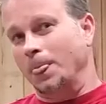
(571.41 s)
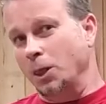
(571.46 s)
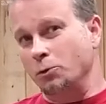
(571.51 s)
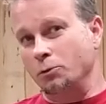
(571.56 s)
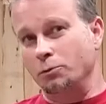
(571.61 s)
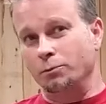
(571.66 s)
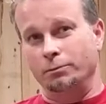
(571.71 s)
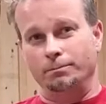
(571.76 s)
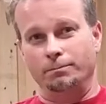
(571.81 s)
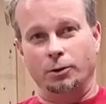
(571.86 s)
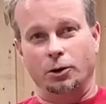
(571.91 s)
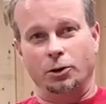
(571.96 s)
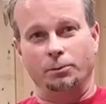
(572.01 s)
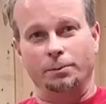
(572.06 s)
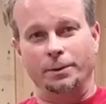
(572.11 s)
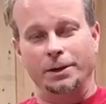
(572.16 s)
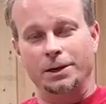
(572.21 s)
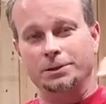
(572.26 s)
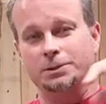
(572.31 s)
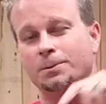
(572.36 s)
to Myrtle
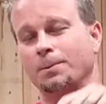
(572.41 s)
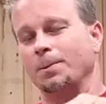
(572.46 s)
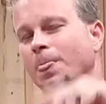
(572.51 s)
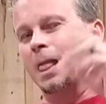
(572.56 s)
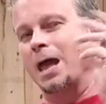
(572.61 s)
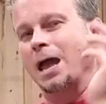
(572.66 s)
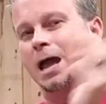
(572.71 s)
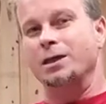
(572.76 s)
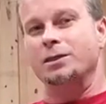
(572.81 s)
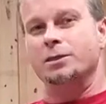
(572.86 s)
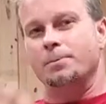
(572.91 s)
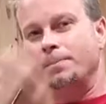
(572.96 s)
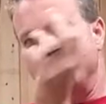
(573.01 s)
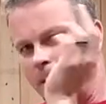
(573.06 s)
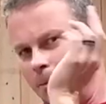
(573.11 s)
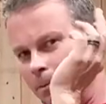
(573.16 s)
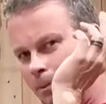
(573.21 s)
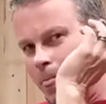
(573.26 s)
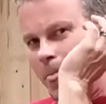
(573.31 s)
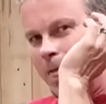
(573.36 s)
Beach and the
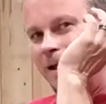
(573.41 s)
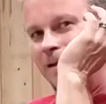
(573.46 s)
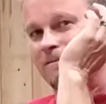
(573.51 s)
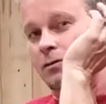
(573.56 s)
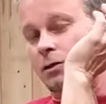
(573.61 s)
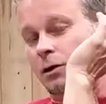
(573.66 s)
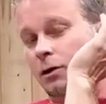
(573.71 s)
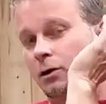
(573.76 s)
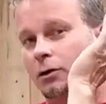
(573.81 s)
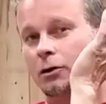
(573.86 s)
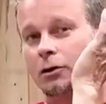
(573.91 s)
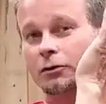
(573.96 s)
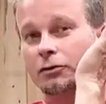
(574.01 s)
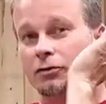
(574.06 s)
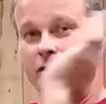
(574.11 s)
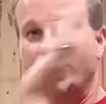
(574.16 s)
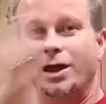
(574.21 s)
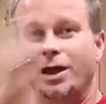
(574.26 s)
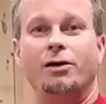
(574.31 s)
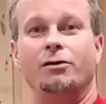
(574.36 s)
people that are
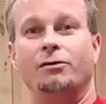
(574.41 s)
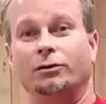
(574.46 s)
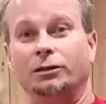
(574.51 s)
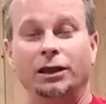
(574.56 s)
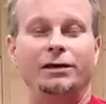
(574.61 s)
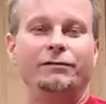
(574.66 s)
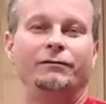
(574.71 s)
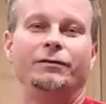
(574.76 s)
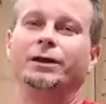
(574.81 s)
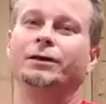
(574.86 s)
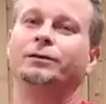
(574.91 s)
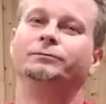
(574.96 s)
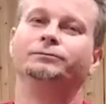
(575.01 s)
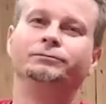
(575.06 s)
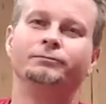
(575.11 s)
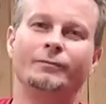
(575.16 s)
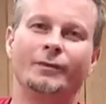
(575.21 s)
there living,